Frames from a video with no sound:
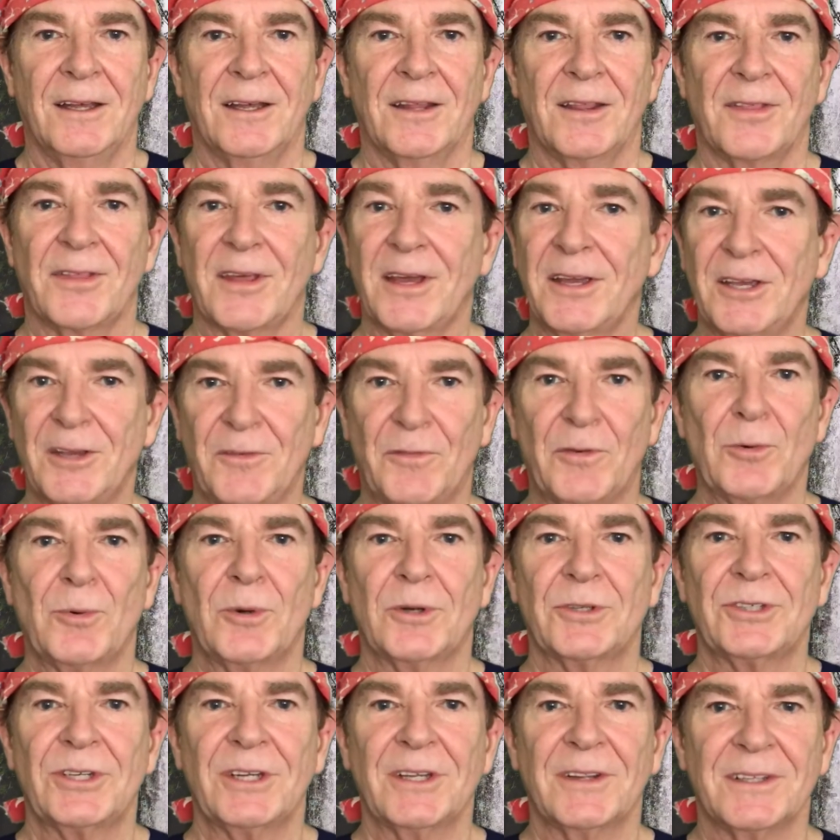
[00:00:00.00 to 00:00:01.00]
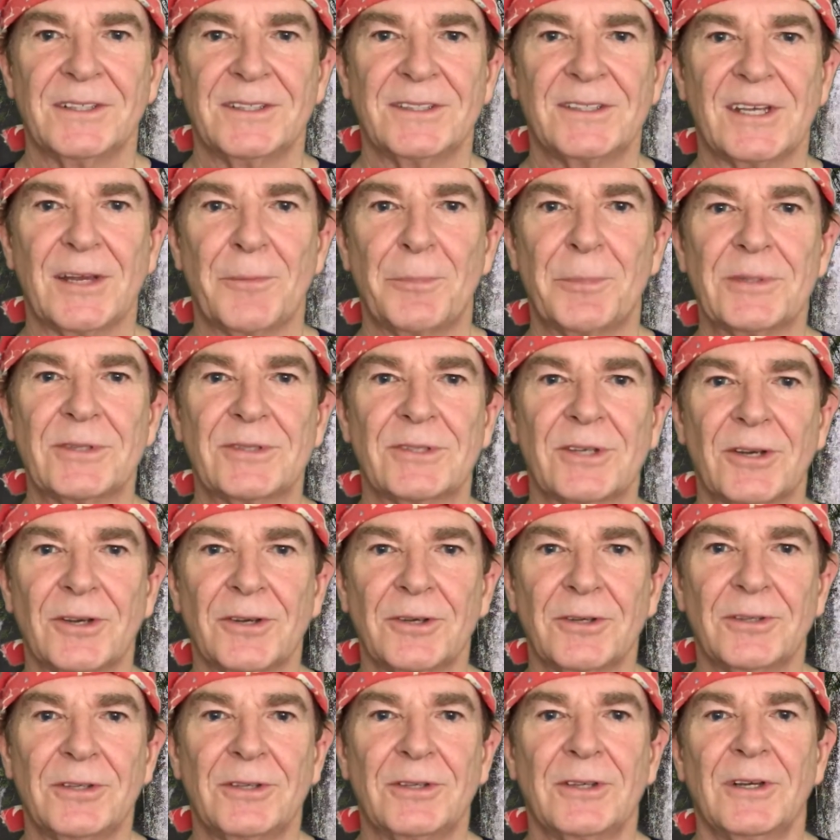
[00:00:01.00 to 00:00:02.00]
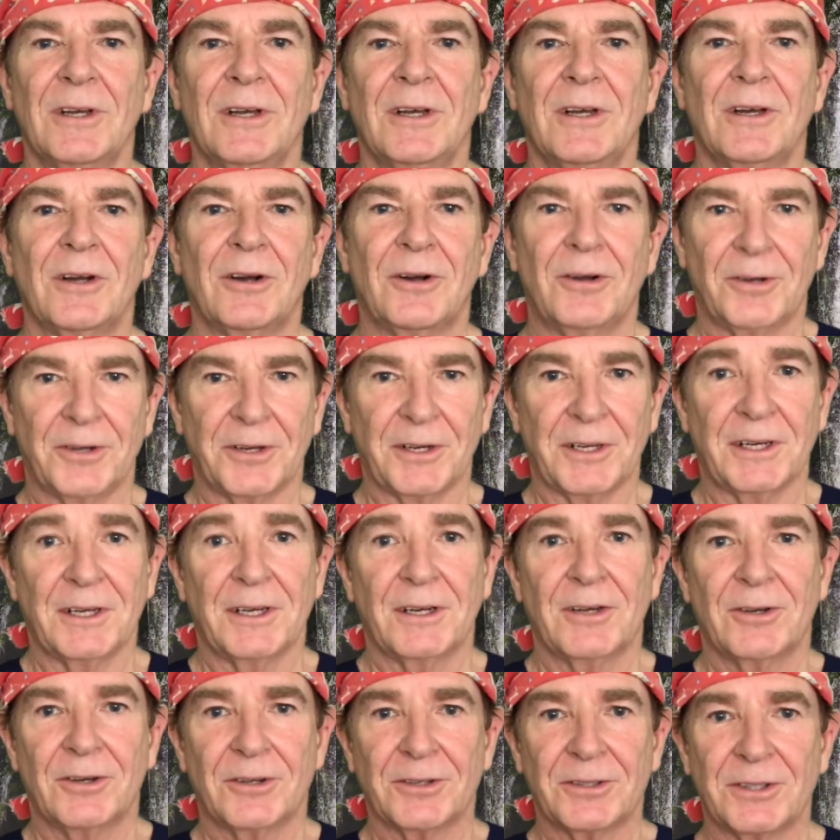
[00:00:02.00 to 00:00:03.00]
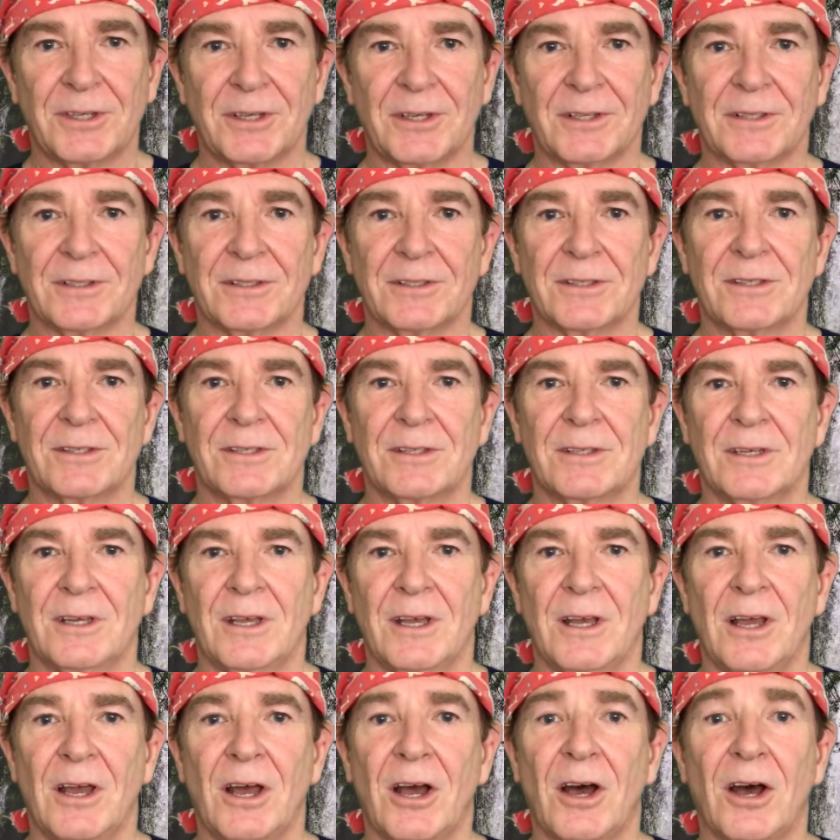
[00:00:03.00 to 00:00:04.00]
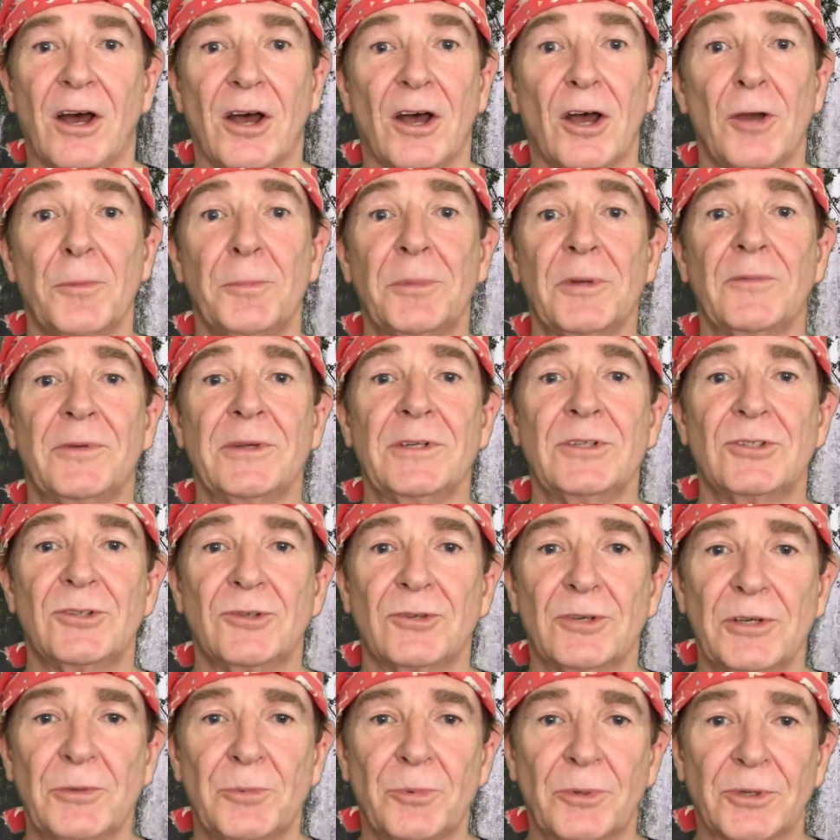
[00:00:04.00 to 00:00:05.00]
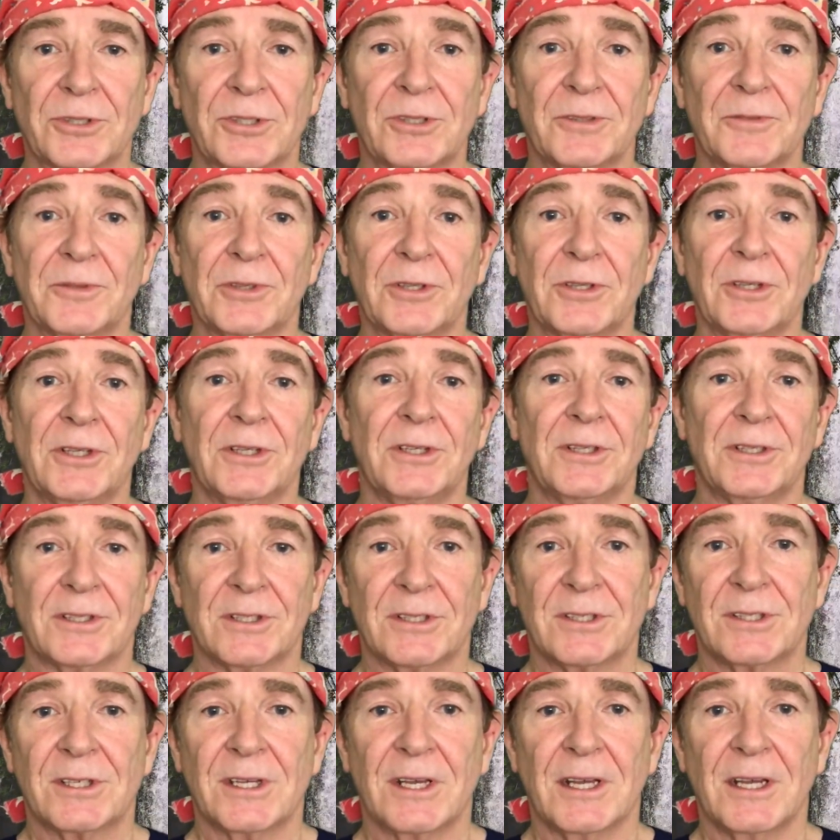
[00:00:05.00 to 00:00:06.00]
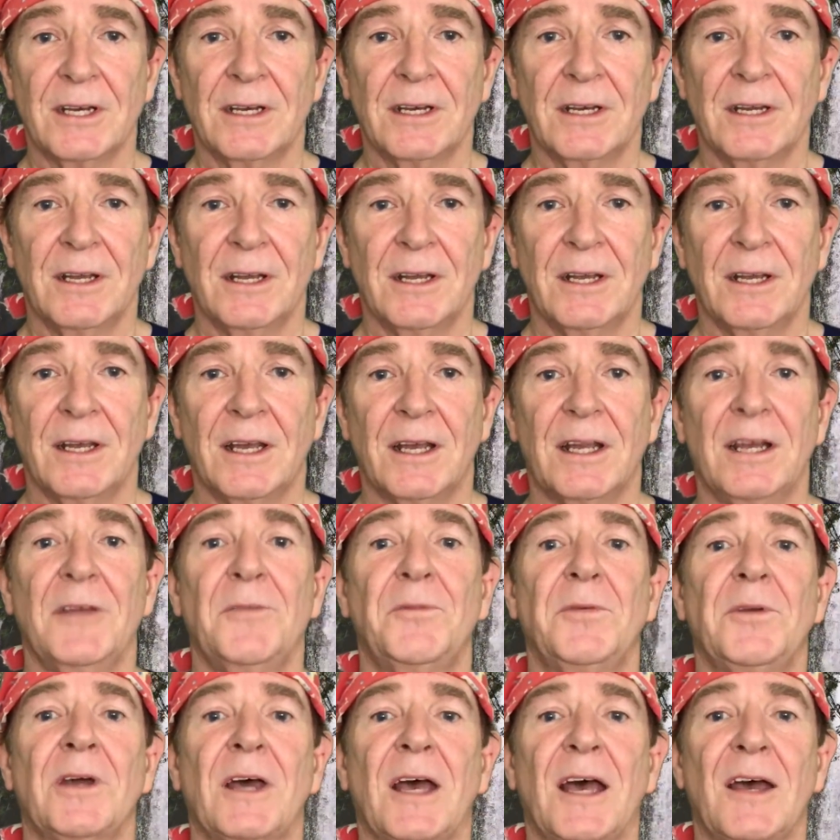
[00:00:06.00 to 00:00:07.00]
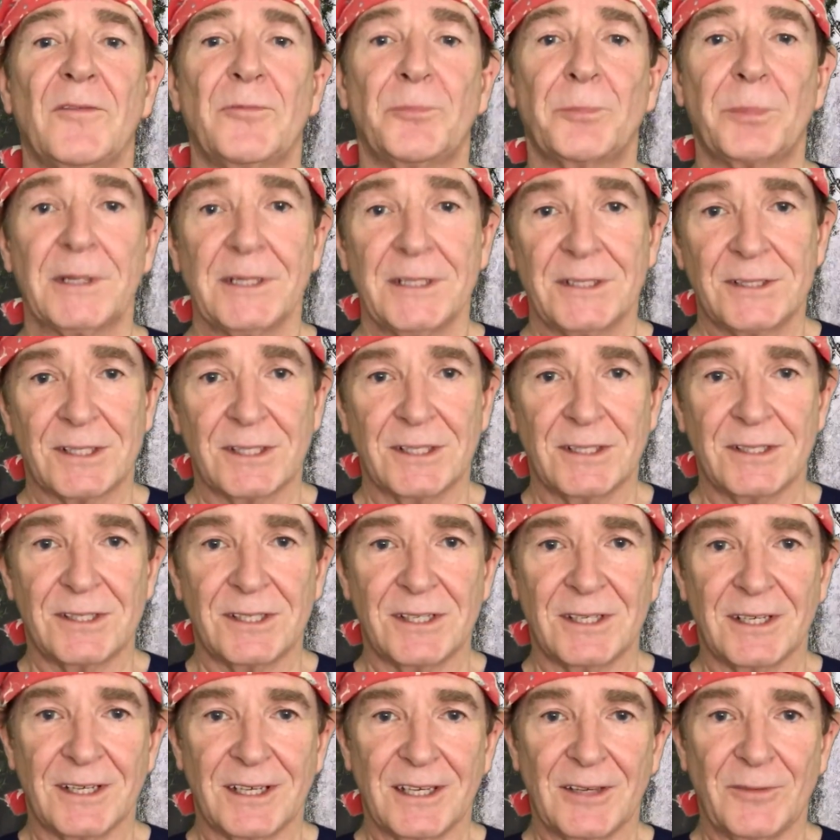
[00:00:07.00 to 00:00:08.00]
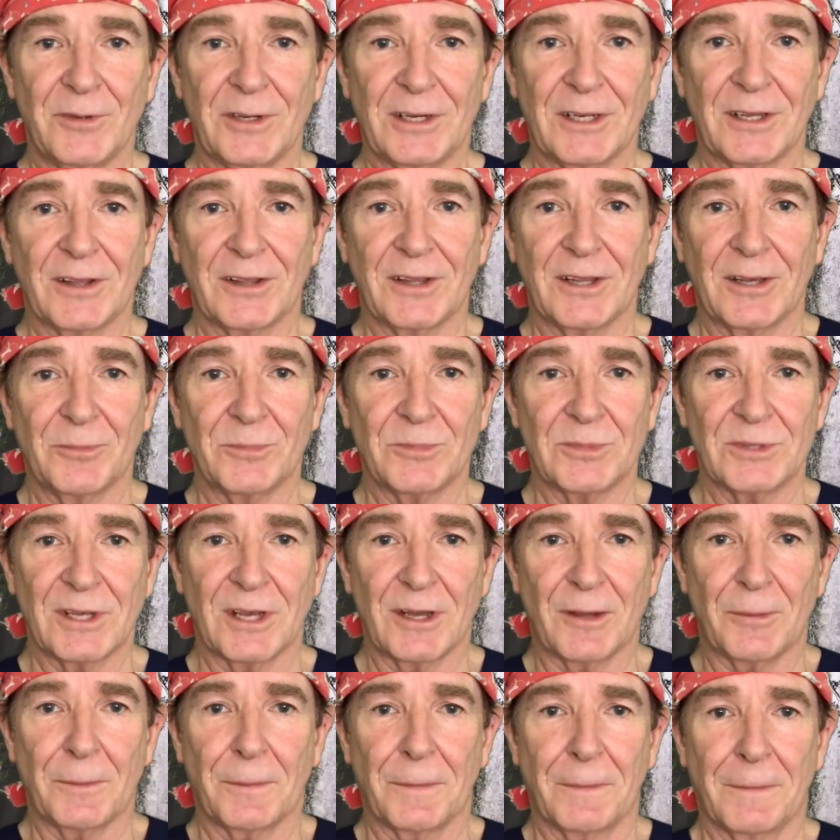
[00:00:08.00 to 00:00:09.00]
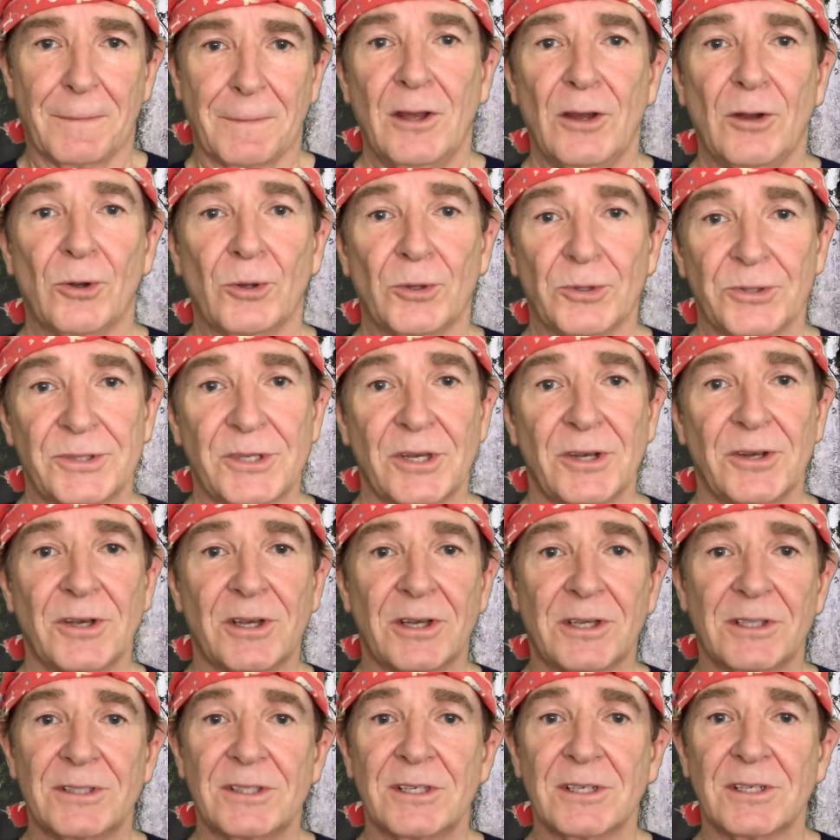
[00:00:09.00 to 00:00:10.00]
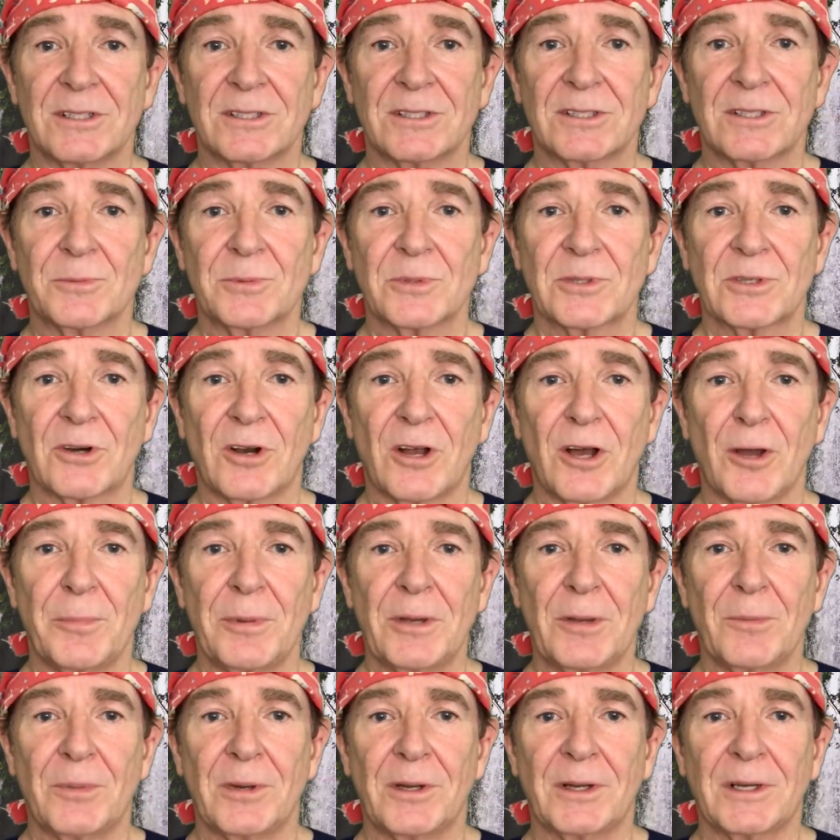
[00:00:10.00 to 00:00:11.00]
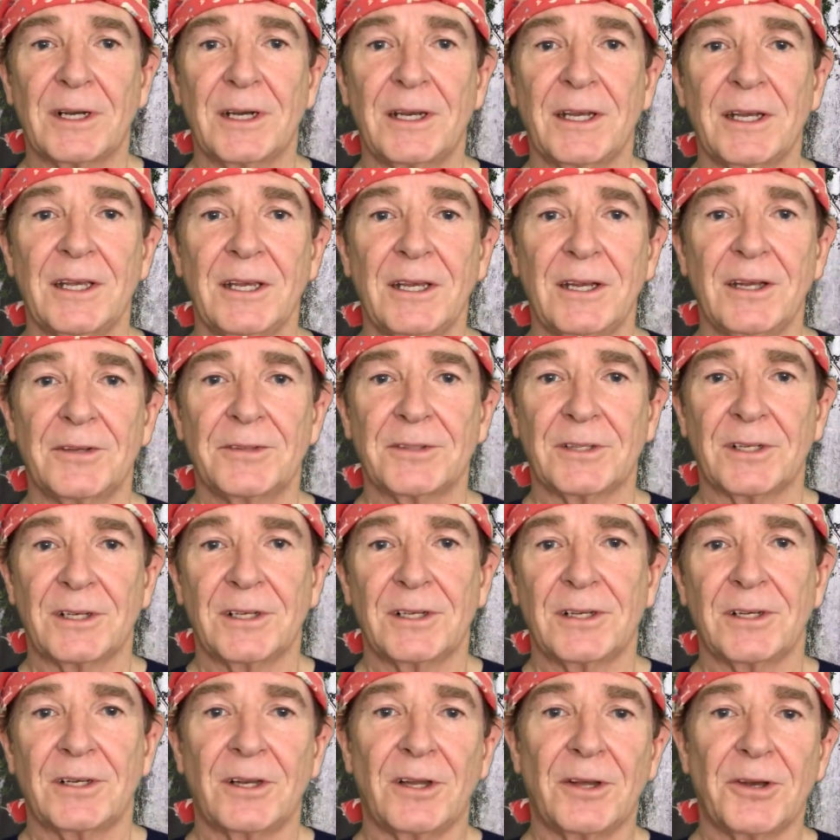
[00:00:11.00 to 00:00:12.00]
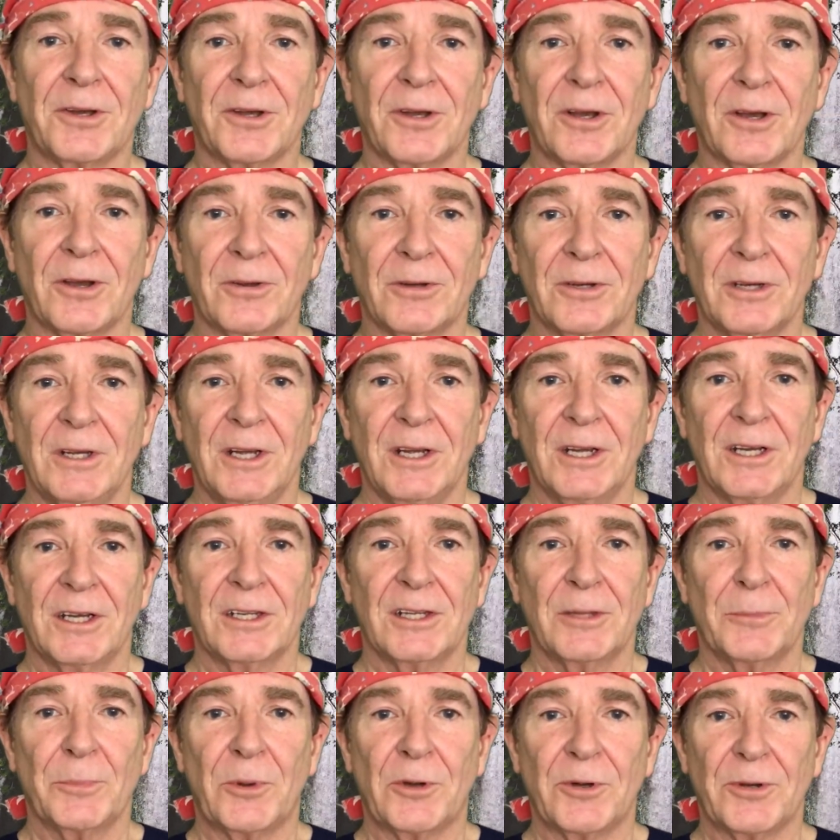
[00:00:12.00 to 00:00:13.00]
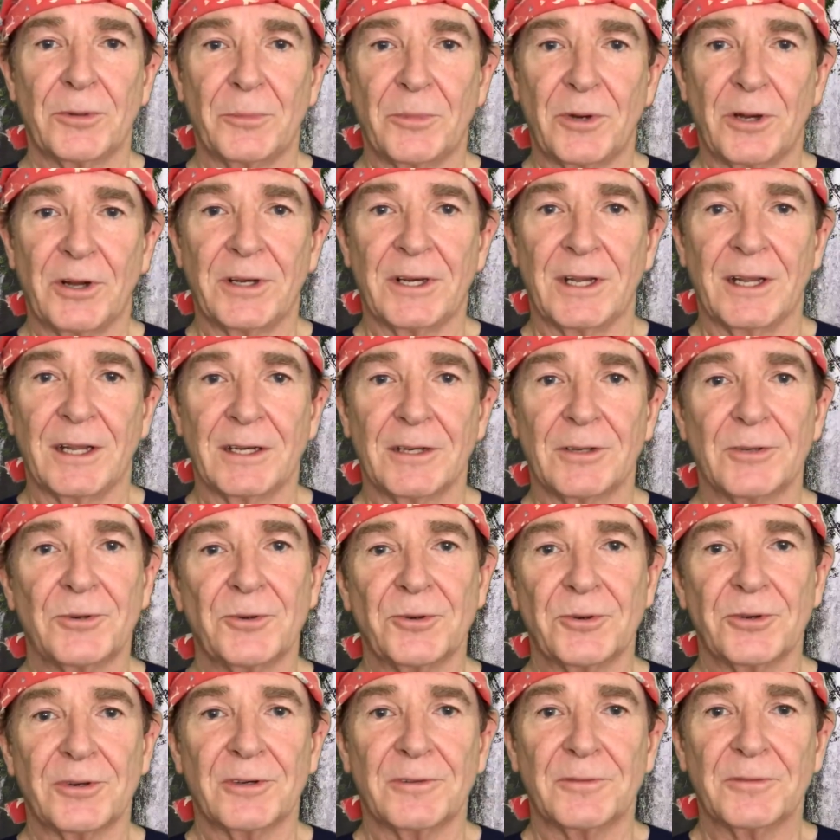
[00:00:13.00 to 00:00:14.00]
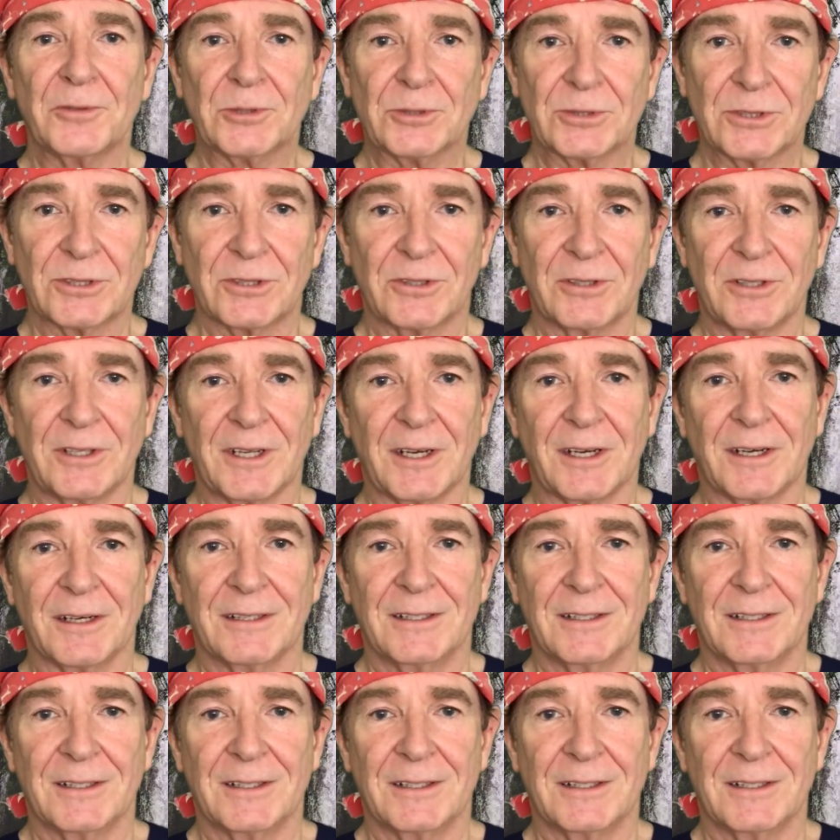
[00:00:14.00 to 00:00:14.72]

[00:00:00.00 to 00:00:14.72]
Thank you for watching this episode on incontinence. I hope you've enjoyed what you've heard and seen, and if you have, please consider giving a thumbs up. Also, consider subscribing by clicking on the little logo at the bottom right-hand corner of your screen.